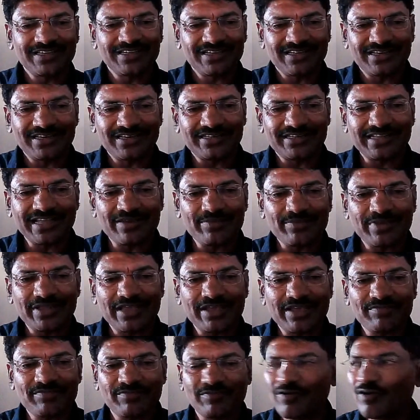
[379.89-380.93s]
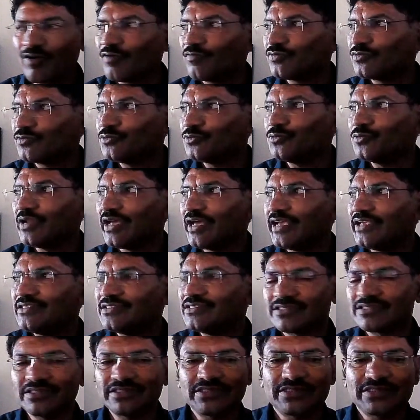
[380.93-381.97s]
it can be of 2 lines,
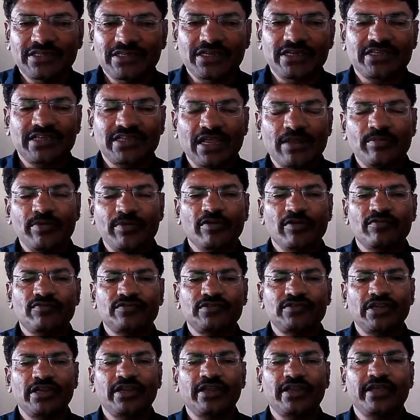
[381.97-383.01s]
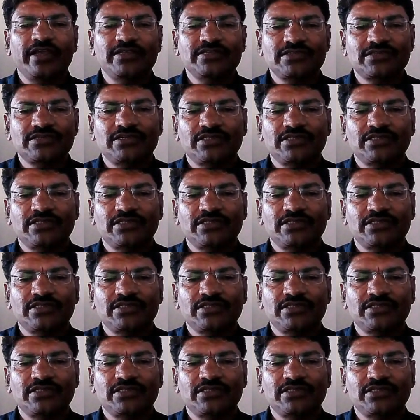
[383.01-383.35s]
it can be of 3 lines,